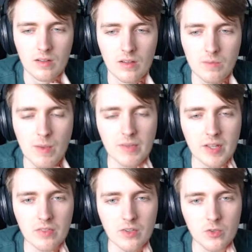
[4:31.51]
Maybe Death
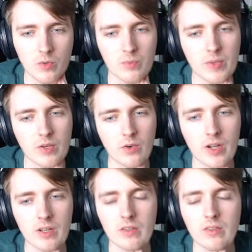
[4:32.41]
Touch would have been
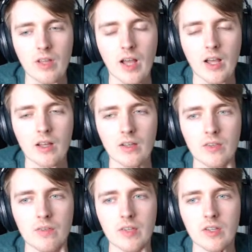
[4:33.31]
correct, because
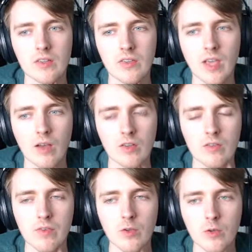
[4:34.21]
if he does counter the
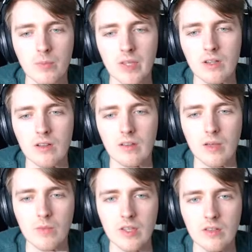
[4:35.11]
Volcabeat, then
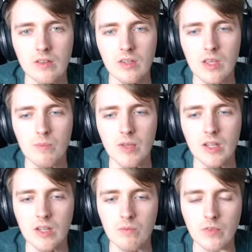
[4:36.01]
we can keep hitting
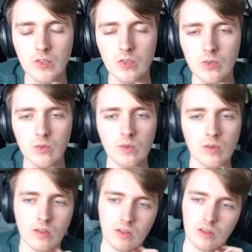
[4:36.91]
him for 2.
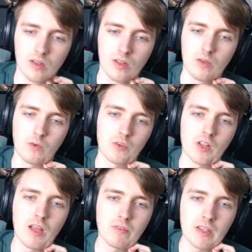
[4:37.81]
Whereas
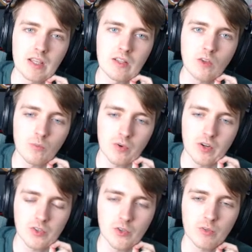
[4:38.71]
Lifelink, he's not
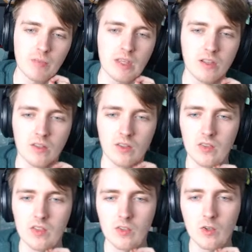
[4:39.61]
pressuring me, so
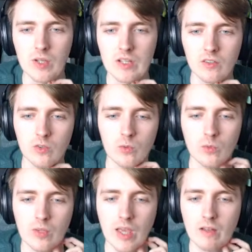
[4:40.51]
there's no need to
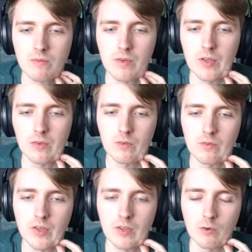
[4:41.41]
get further and
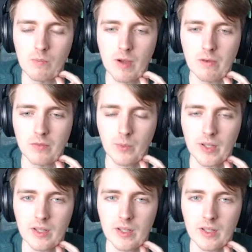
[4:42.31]
further above 20.